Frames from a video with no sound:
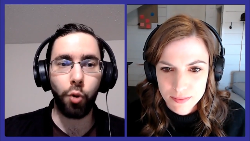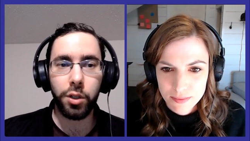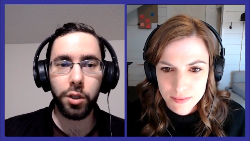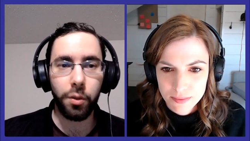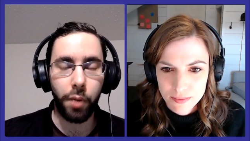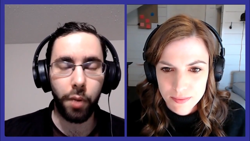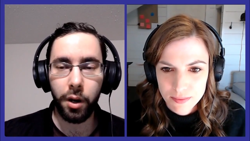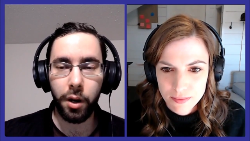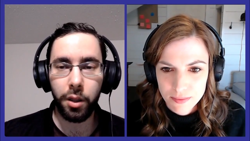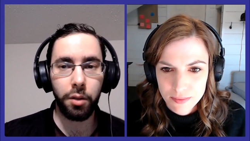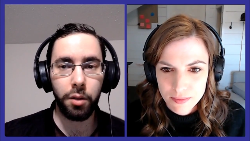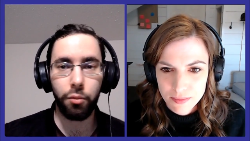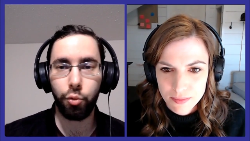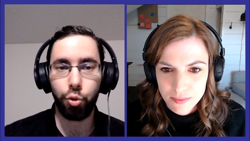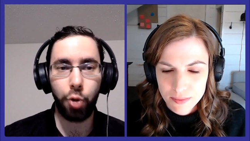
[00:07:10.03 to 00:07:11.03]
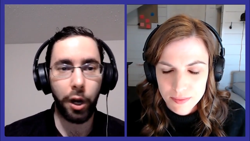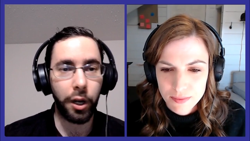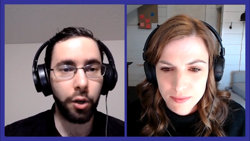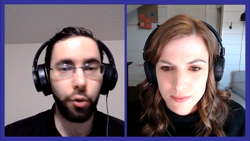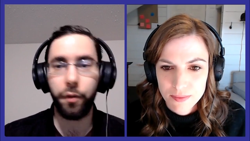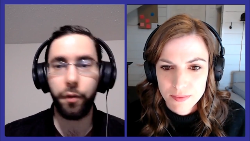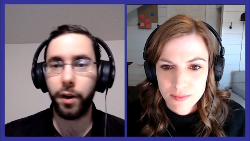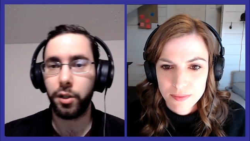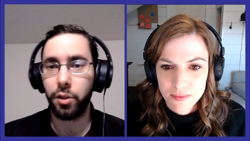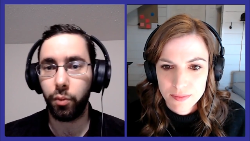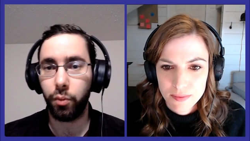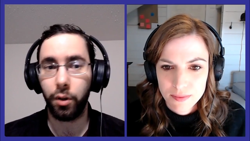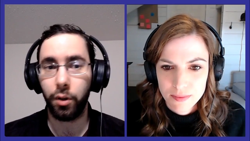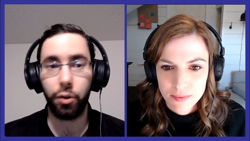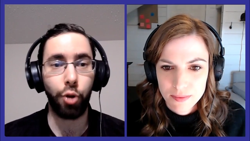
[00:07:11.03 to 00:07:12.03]
Speaker 1: once a month, try a new
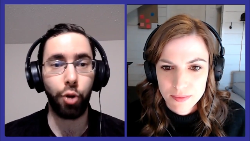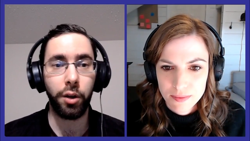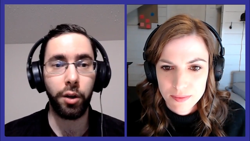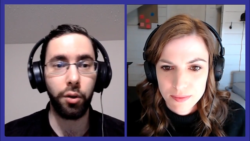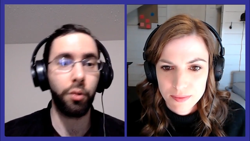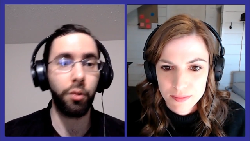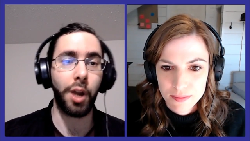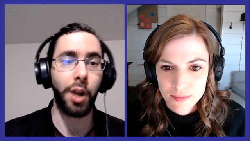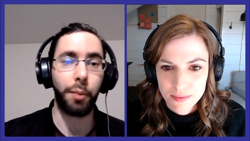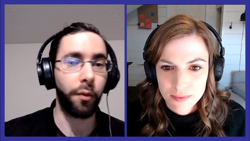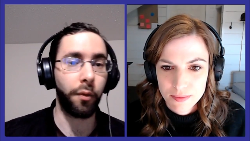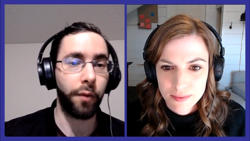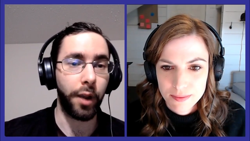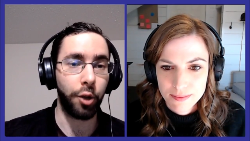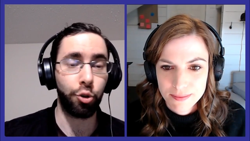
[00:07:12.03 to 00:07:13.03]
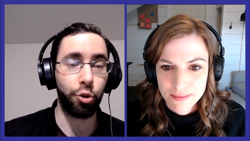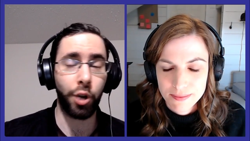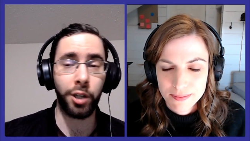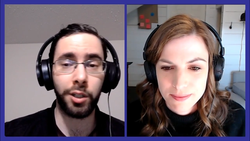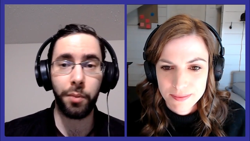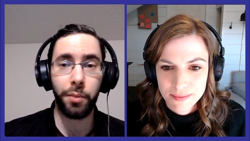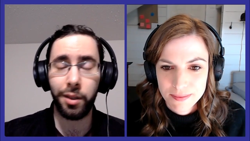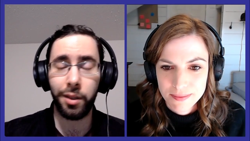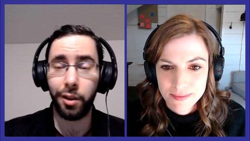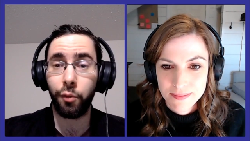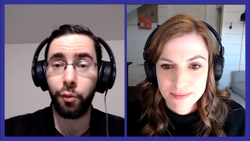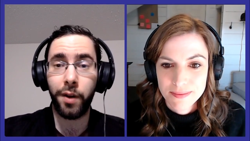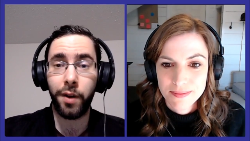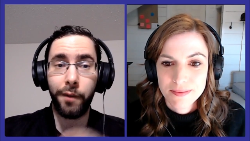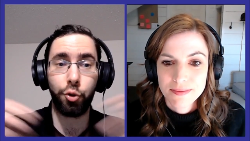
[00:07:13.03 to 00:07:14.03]
vegetable, try a new type of fish, try something
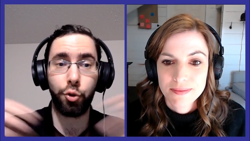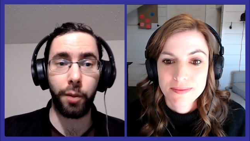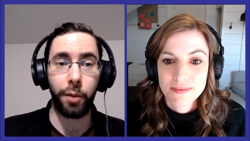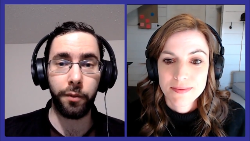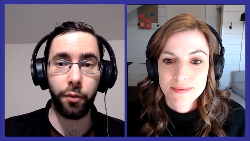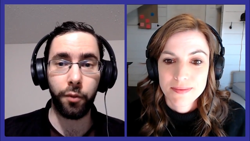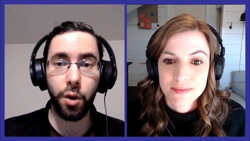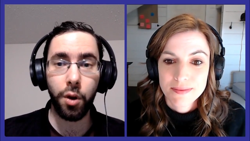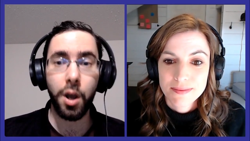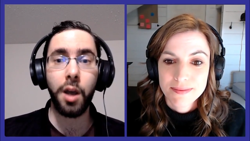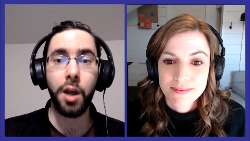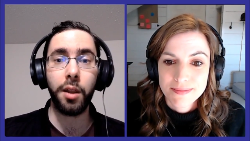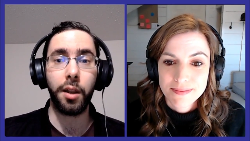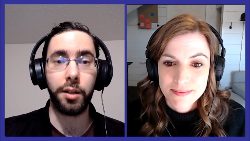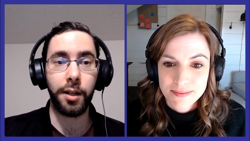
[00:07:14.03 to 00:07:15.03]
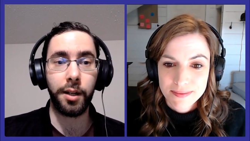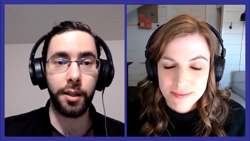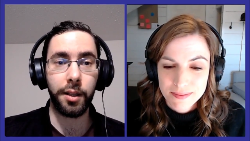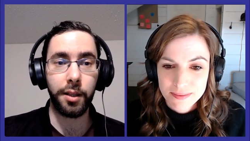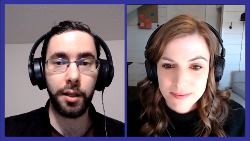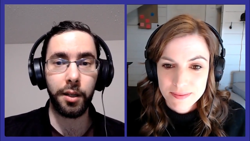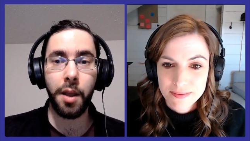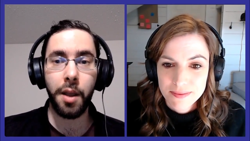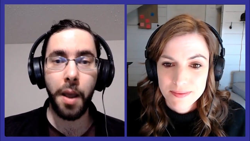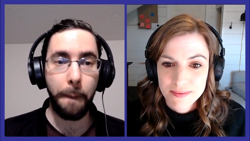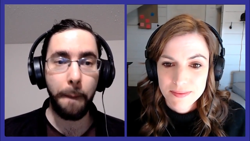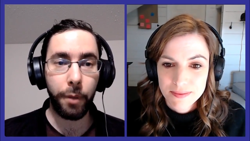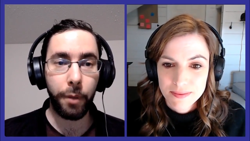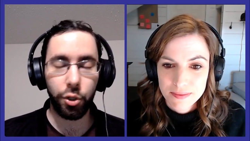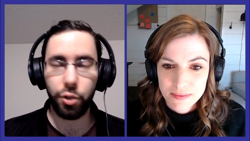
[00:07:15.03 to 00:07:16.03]
that you've never tried before that's healthy
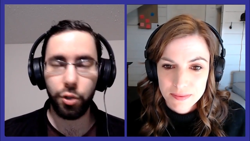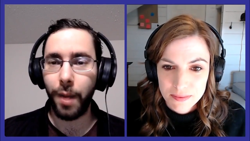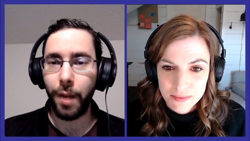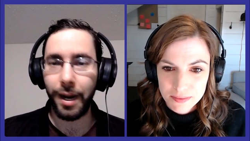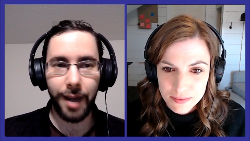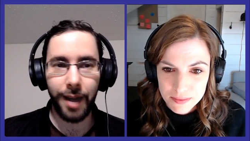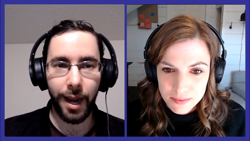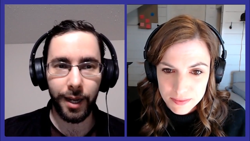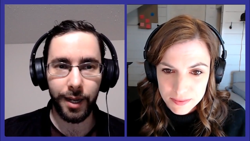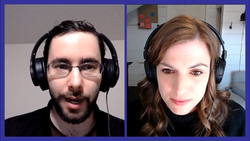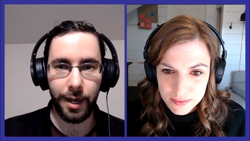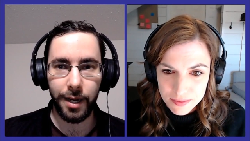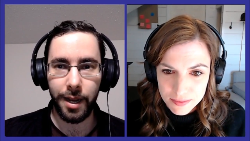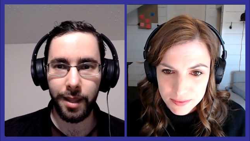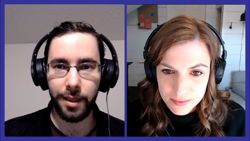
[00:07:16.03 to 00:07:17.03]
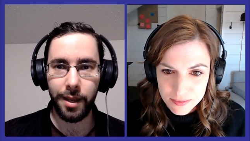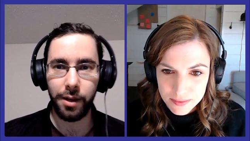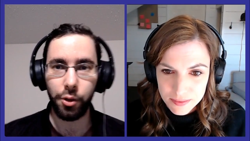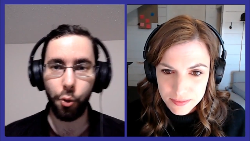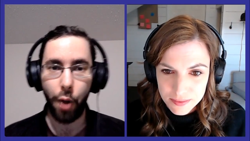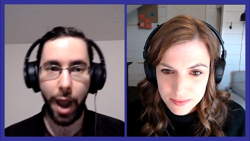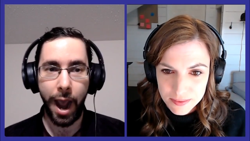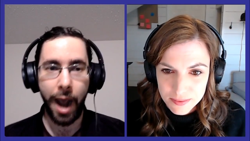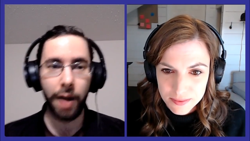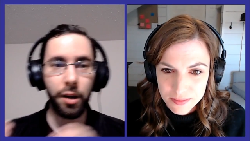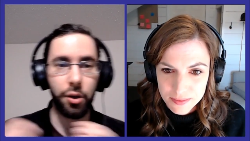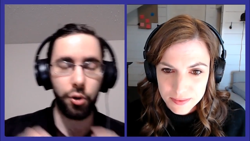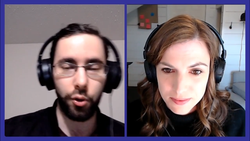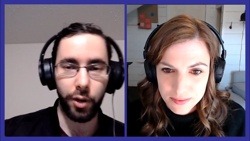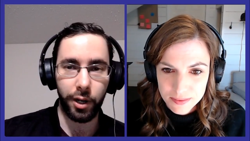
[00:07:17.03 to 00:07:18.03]
because you might like it, and then you
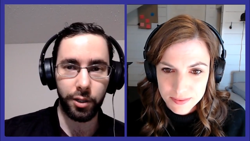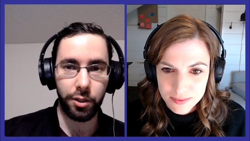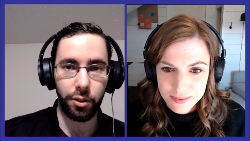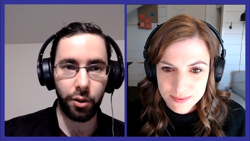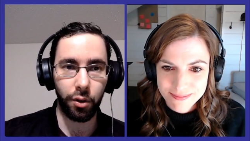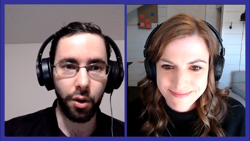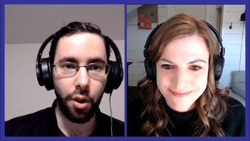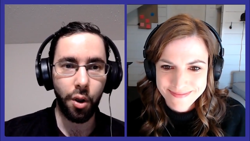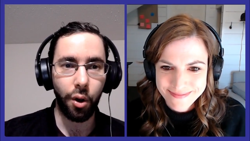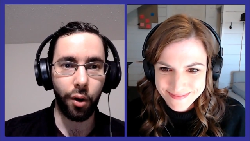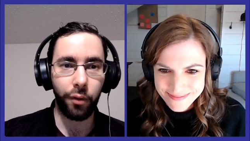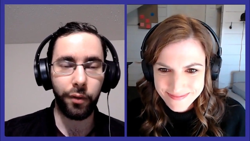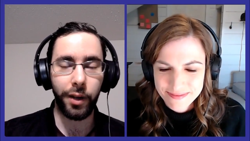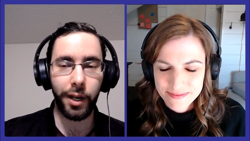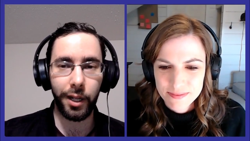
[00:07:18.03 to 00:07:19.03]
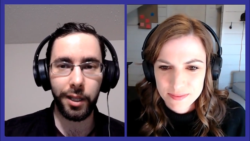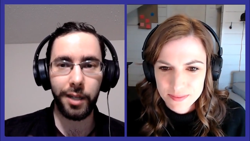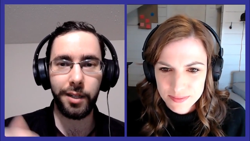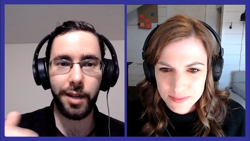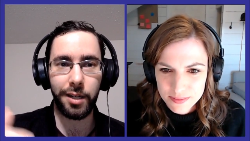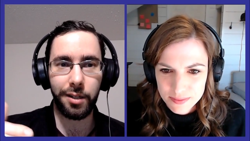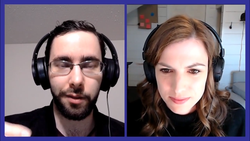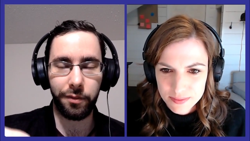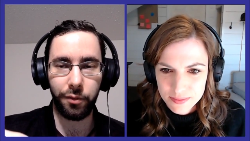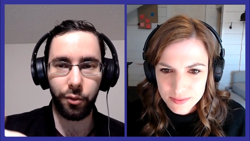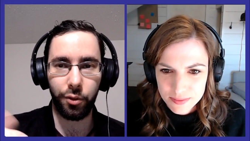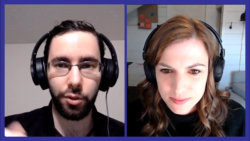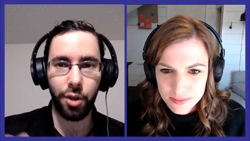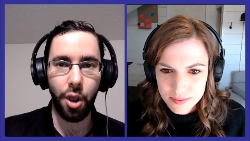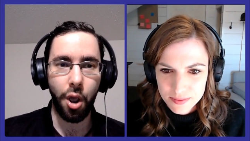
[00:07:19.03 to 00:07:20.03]
add it to your arsenal of healthy and tasty
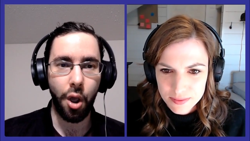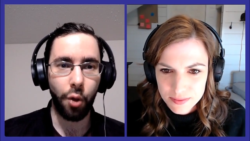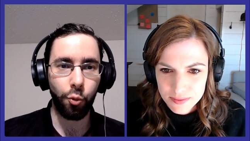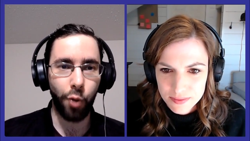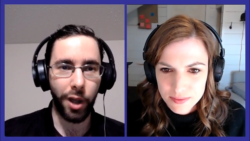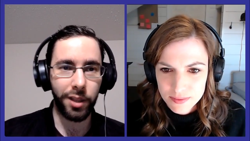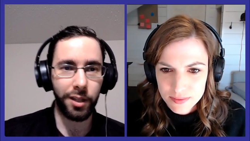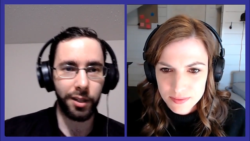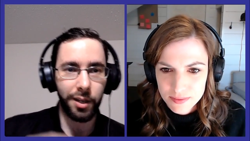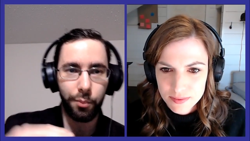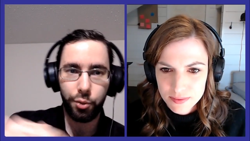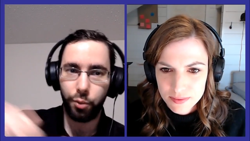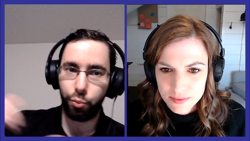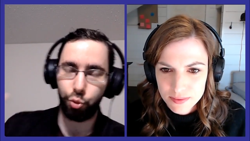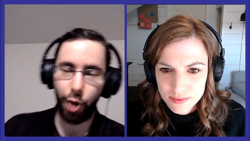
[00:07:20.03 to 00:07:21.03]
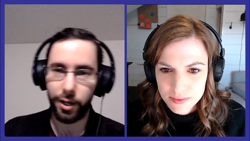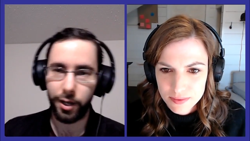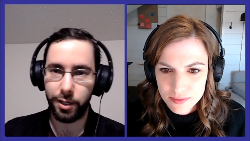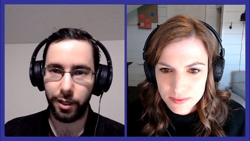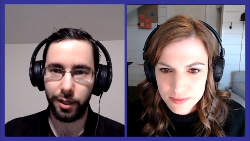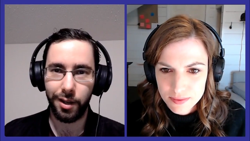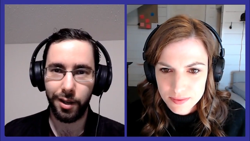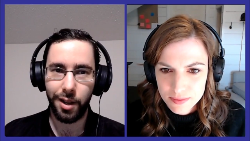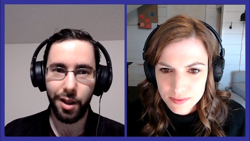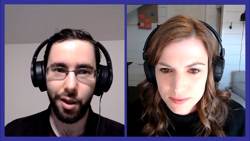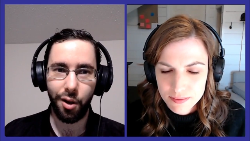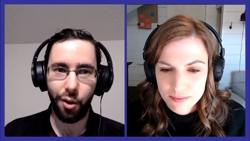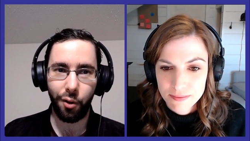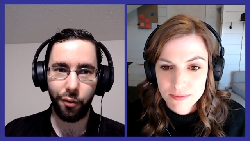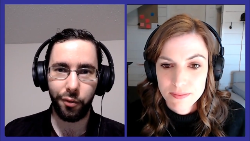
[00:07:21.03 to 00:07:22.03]
foods rather than keep subtracting
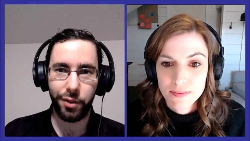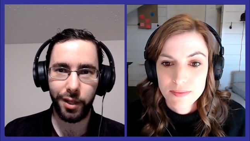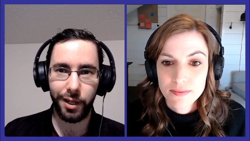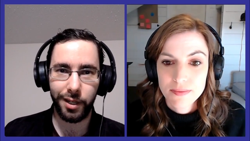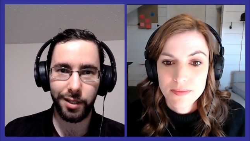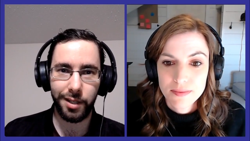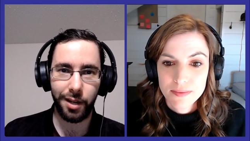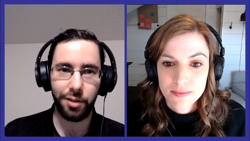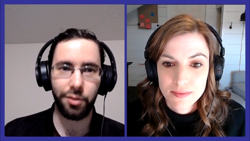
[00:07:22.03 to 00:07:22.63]
of things